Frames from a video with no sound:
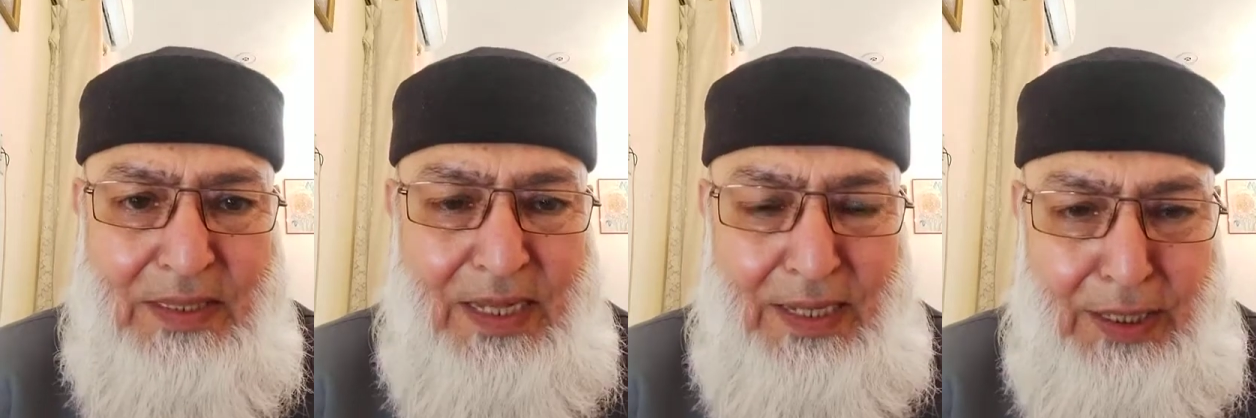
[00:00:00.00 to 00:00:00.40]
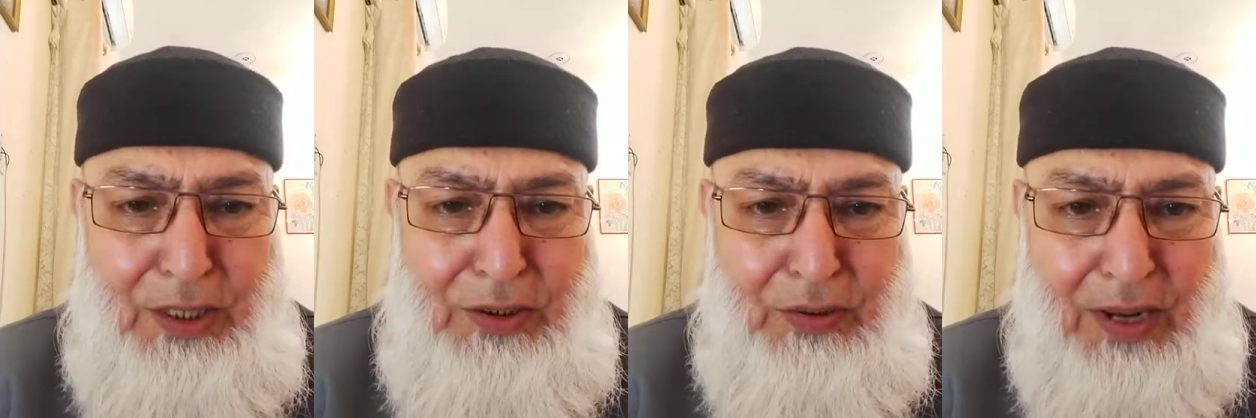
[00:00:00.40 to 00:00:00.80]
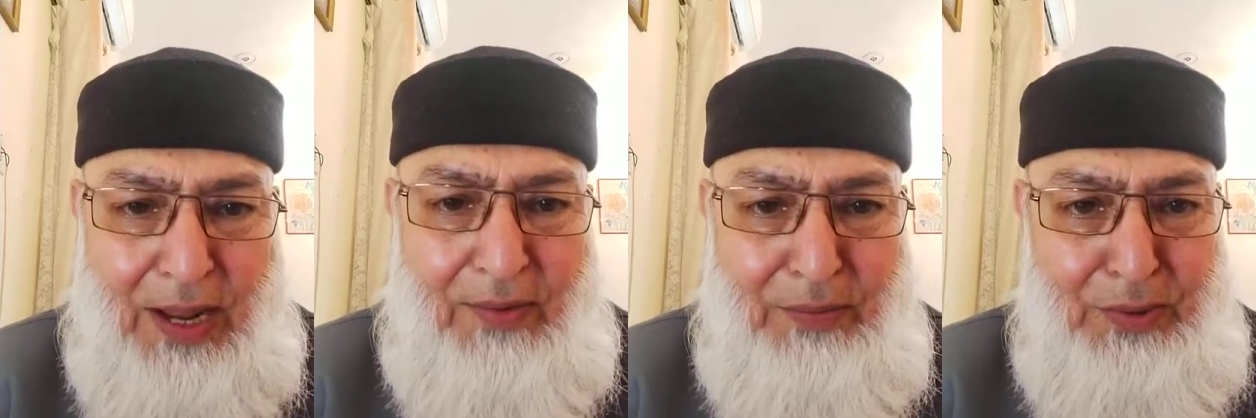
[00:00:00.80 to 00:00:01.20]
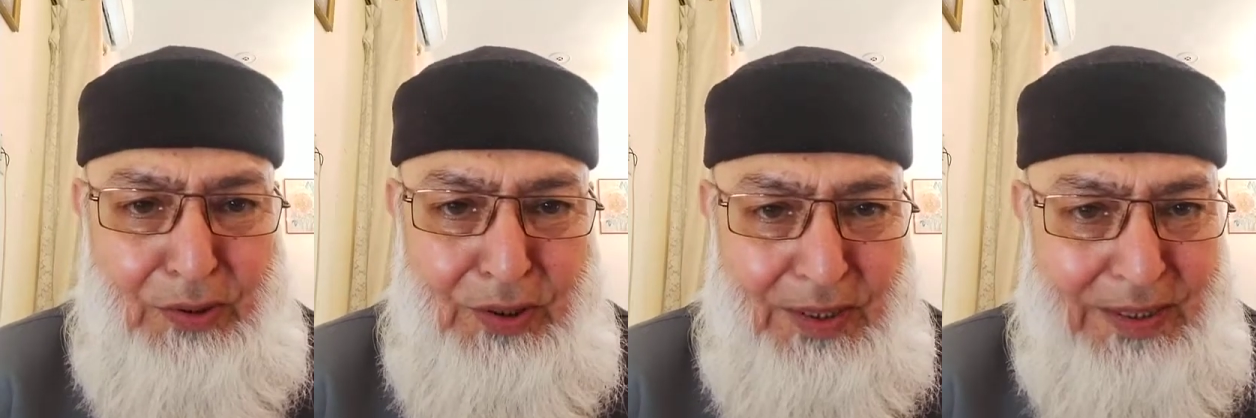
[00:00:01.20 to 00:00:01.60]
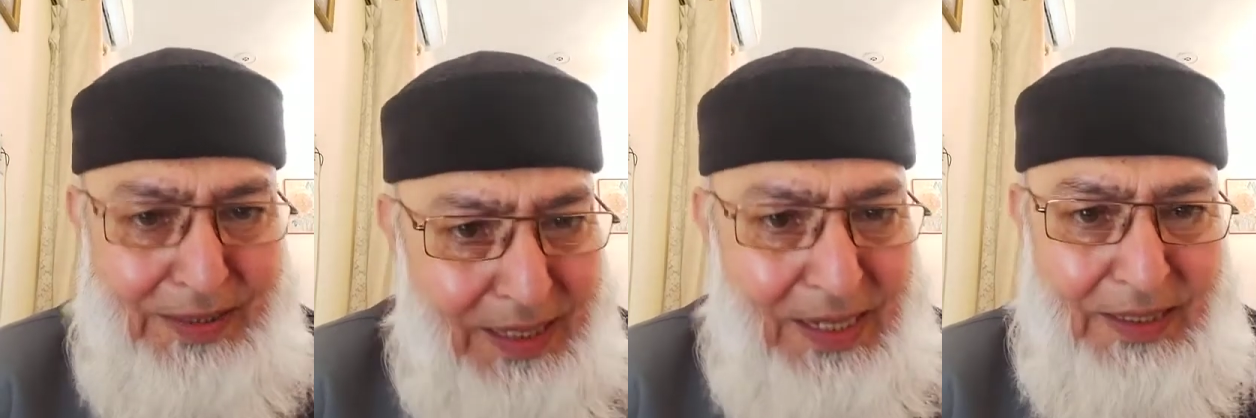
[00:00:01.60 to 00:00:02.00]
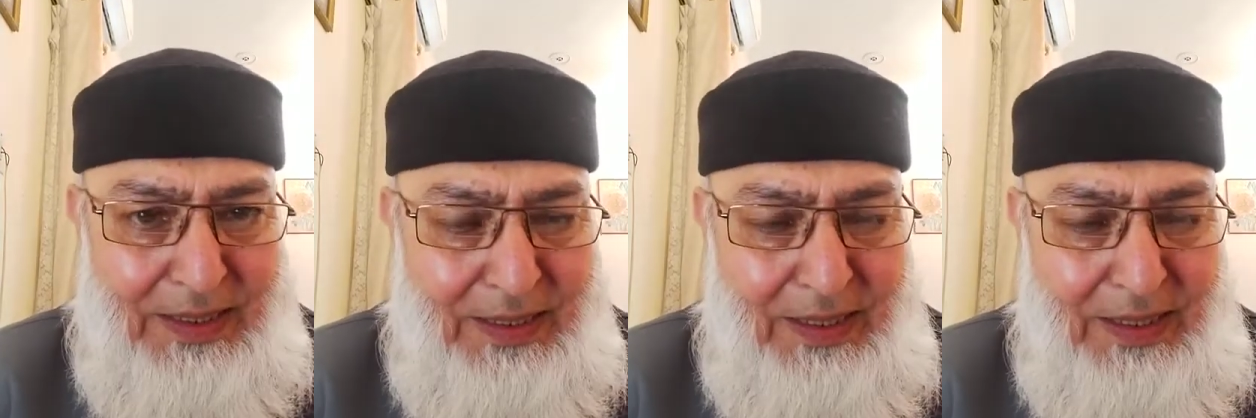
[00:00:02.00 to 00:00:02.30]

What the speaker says: they need to have mutual consent.